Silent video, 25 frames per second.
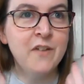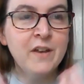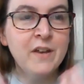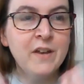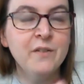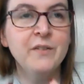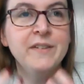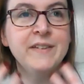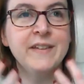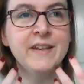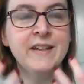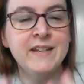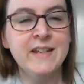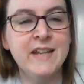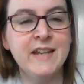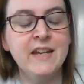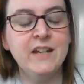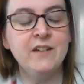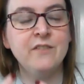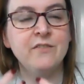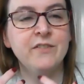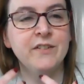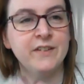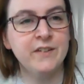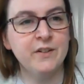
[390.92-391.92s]
feels the
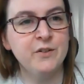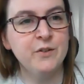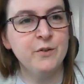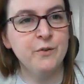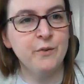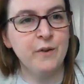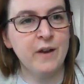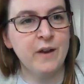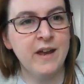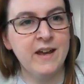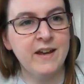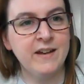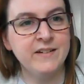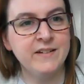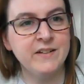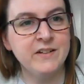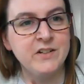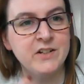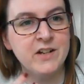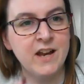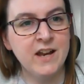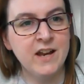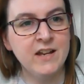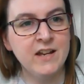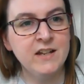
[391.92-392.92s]
need for social care to
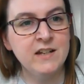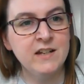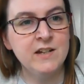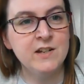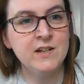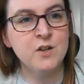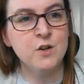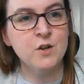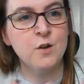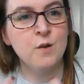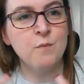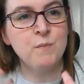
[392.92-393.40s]
change